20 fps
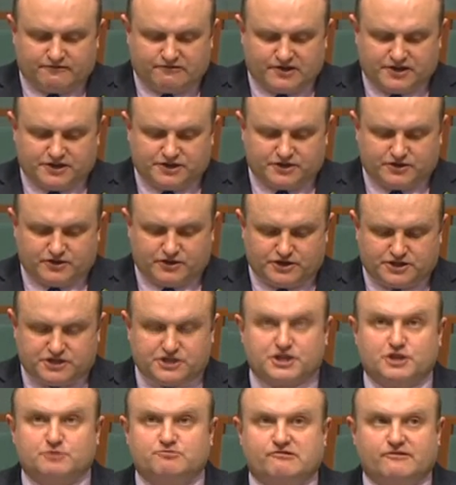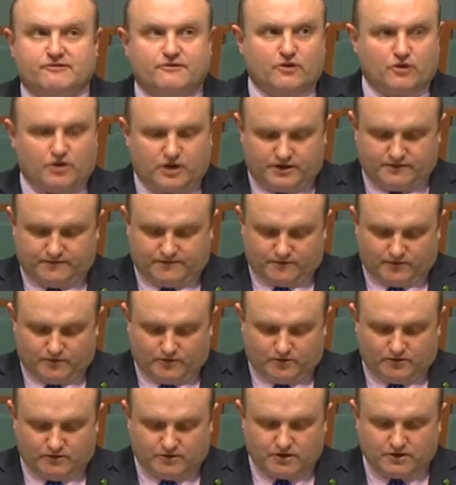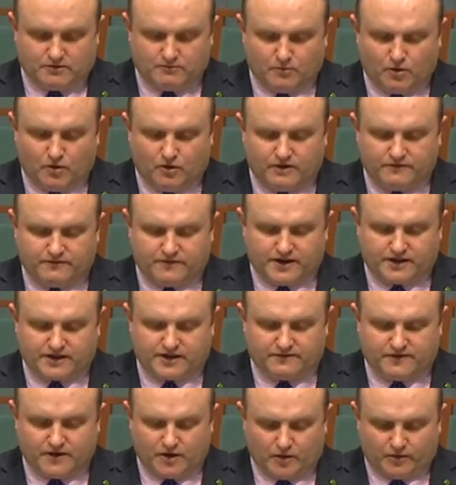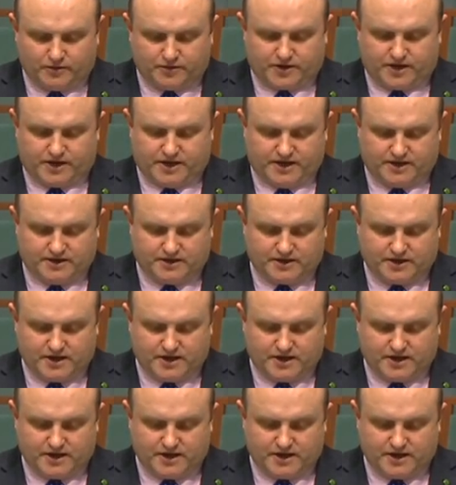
research to provide for more effective healthcare,